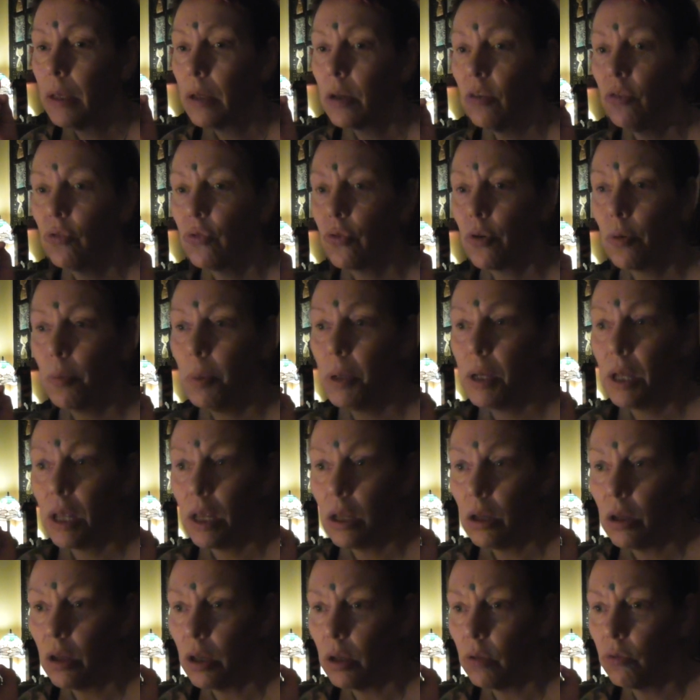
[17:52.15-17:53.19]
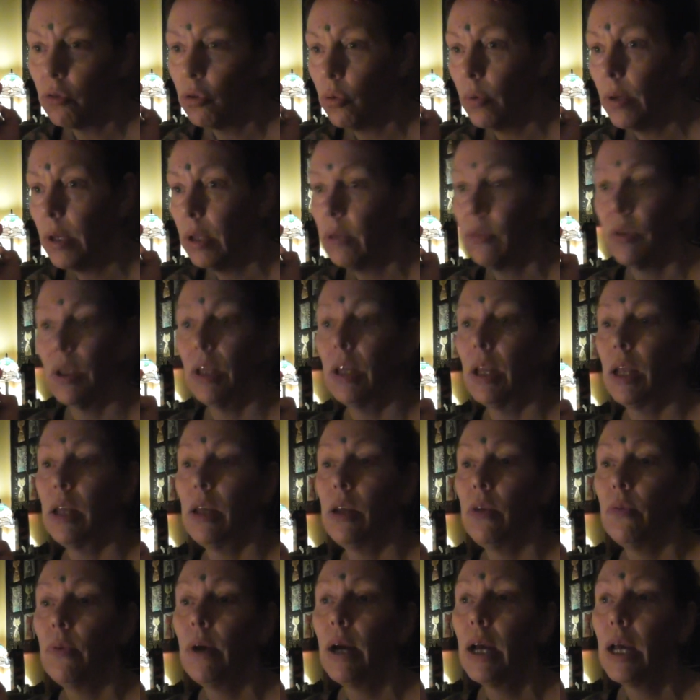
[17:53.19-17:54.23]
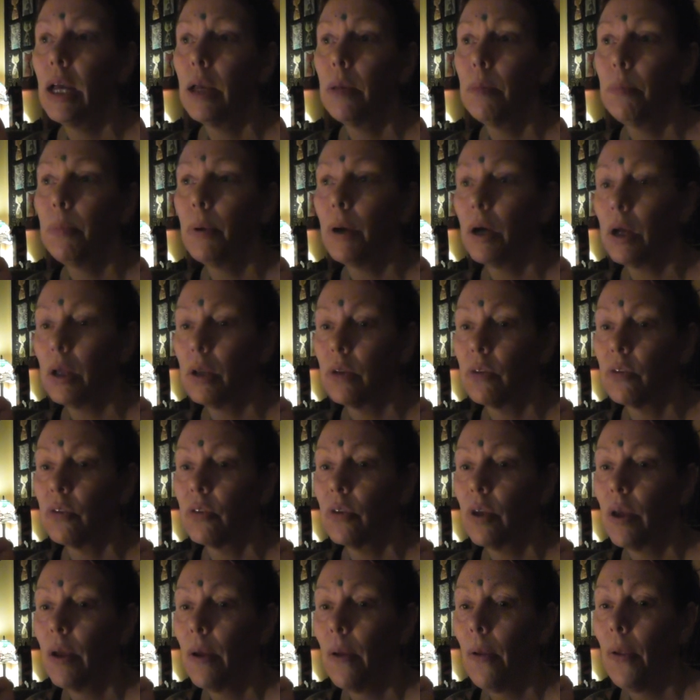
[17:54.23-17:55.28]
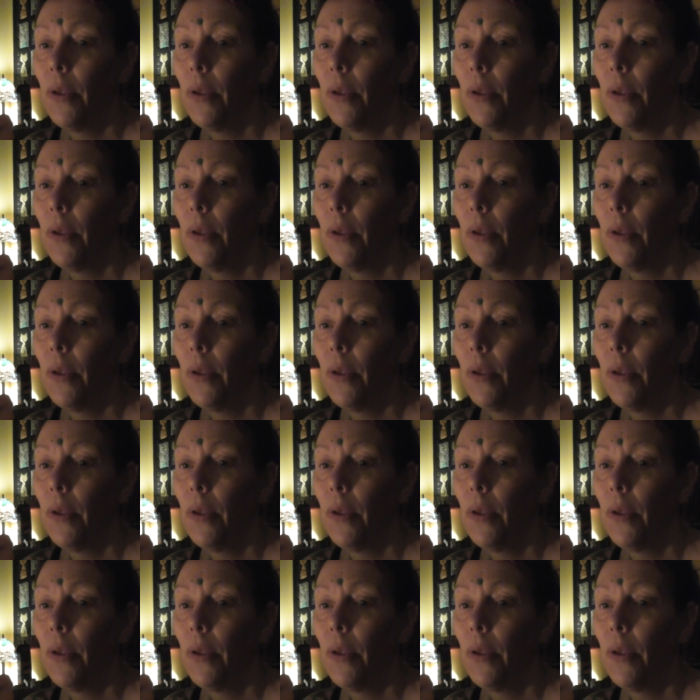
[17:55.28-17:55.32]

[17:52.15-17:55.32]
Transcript: contributing to it in any way, but